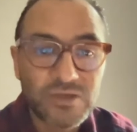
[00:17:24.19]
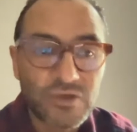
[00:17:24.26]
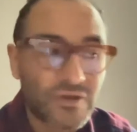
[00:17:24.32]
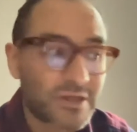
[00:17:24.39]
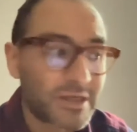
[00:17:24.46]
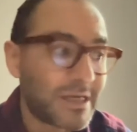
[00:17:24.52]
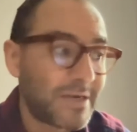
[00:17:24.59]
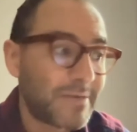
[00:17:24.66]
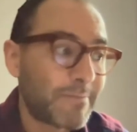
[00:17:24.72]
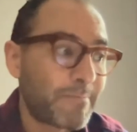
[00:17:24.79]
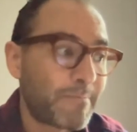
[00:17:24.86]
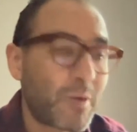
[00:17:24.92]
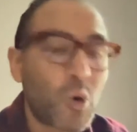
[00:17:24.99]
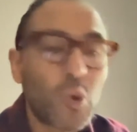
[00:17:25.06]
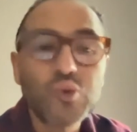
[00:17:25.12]
so the
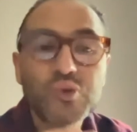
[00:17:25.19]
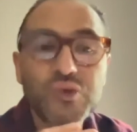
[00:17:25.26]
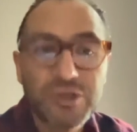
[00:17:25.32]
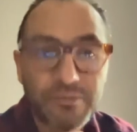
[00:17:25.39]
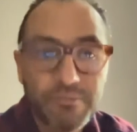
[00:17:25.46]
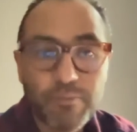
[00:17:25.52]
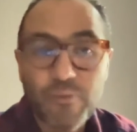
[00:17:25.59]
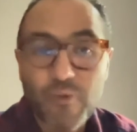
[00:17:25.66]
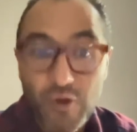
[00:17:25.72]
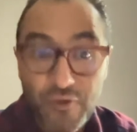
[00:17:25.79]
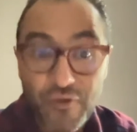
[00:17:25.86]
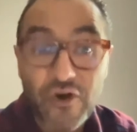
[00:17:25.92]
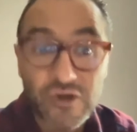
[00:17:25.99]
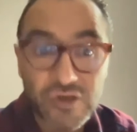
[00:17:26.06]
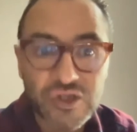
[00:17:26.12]

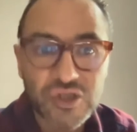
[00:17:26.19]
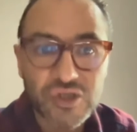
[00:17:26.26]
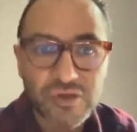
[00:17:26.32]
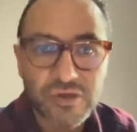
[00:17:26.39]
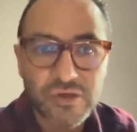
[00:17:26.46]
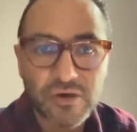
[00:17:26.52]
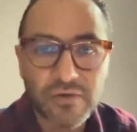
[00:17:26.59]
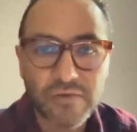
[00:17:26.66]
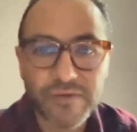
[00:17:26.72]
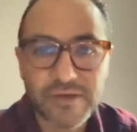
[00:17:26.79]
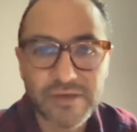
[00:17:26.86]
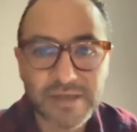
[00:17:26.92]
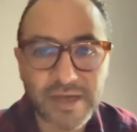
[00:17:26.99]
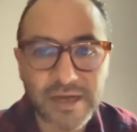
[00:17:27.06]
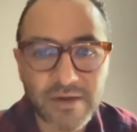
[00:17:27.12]
post-production of
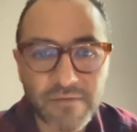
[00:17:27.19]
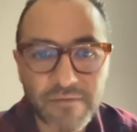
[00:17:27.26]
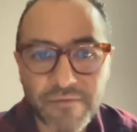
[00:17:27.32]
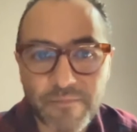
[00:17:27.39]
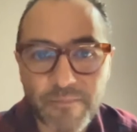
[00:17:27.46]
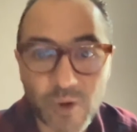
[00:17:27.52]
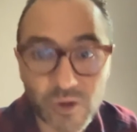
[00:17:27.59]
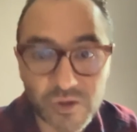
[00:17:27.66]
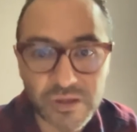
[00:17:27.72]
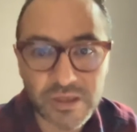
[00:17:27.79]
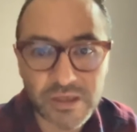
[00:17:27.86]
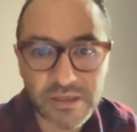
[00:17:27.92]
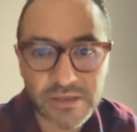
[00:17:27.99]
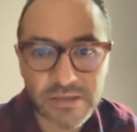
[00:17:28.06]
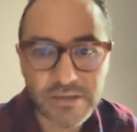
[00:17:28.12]
these kind of
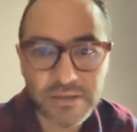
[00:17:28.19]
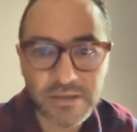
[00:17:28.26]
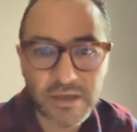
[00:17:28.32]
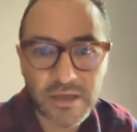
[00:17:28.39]
proteins.